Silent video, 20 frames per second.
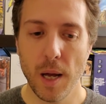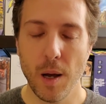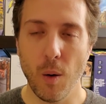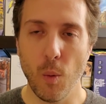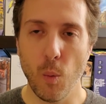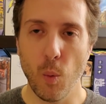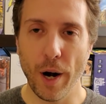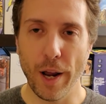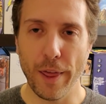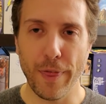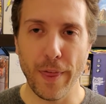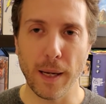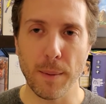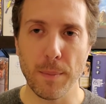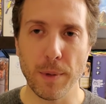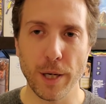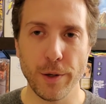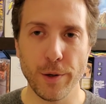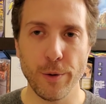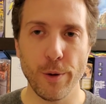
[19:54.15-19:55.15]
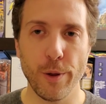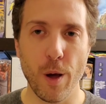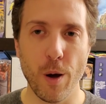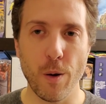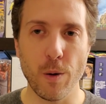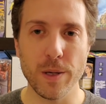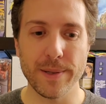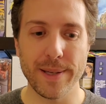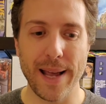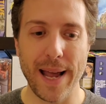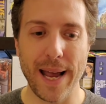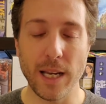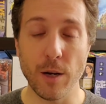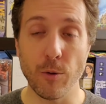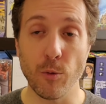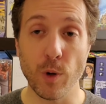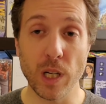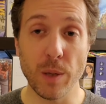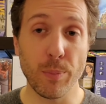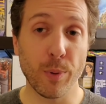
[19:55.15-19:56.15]
What I think I'm going to do, though, is any
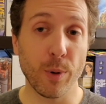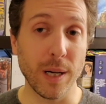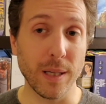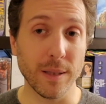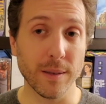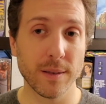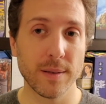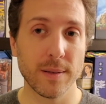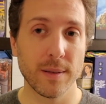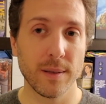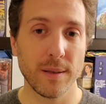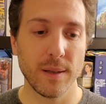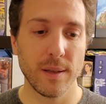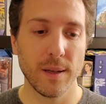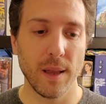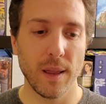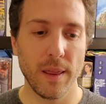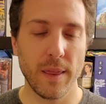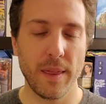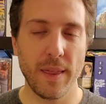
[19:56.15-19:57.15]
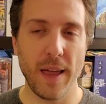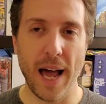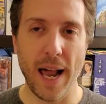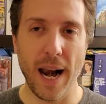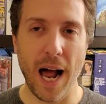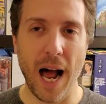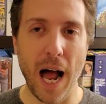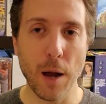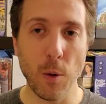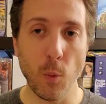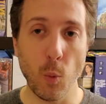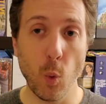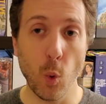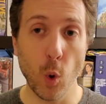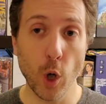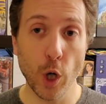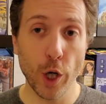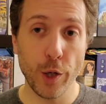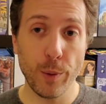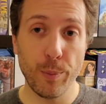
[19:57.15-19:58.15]
reprints that I
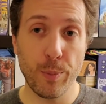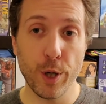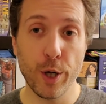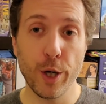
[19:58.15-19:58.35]
would